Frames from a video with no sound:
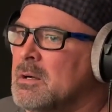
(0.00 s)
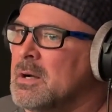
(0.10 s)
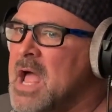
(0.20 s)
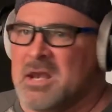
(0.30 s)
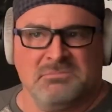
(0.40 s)

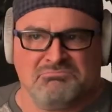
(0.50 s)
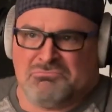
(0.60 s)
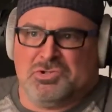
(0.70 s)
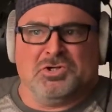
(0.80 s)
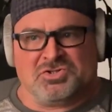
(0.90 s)

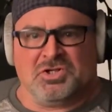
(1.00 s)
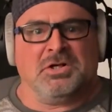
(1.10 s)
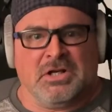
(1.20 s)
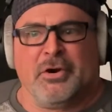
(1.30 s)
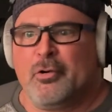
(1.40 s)
And there's a
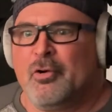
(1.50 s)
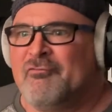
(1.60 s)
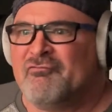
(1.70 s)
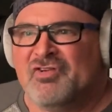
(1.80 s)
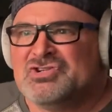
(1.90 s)
literal
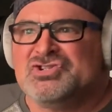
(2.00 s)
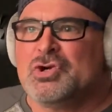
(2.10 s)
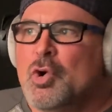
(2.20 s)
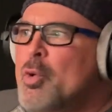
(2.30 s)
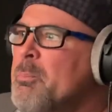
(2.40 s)

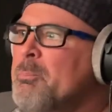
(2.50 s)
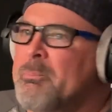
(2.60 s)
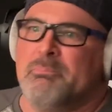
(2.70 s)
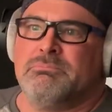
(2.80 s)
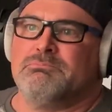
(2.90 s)
physical
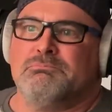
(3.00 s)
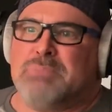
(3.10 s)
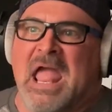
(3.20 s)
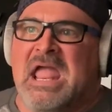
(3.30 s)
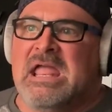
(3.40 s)

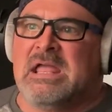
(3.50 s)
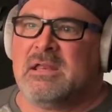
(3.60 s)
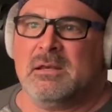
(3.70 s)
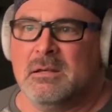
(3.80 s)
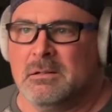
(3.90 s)

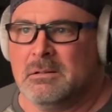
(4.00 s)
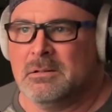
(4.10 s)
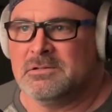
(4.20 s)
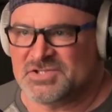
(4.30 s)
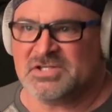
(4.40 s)
pain
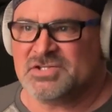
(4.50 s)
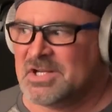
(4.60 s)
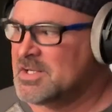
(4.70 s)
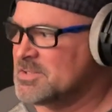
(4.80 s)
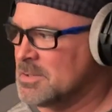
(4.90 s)

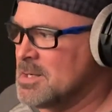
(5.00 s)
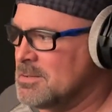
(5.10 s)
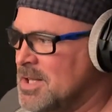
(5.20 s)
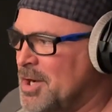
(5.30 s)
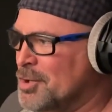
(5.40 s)
sensation
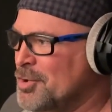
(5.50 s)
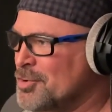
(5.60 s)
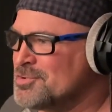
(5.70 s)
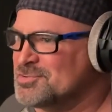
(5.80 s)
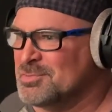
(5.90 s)
that
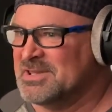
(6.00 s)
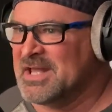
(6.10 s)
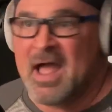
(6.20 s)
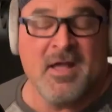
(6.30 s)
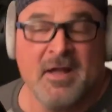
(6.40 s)
occurs with that.